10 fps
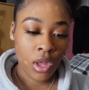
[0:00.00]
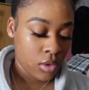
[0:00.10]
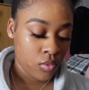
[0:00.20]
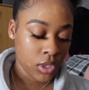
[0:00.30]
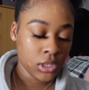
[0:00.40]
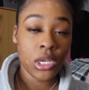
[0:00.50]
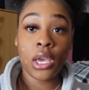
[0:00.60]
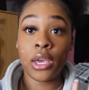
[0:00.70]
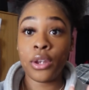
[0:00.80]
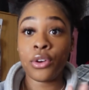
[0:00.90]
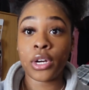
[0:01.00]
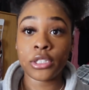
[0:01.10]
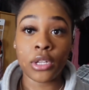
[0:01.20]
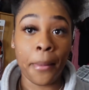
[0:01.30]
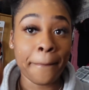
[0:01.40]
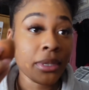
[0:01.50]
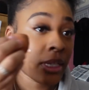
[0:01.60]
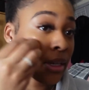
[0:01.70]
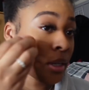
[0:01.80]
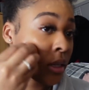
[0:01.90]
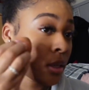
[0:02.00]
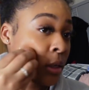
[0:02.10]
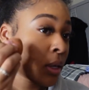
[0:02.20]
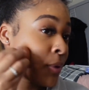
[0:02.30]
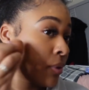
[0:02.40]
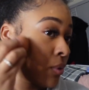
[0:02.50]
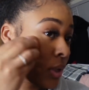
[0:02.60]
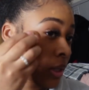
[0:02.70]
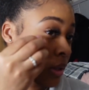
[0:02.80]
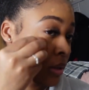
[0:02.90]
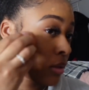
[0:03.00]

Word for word: And once again, you're going to start blending everywhere.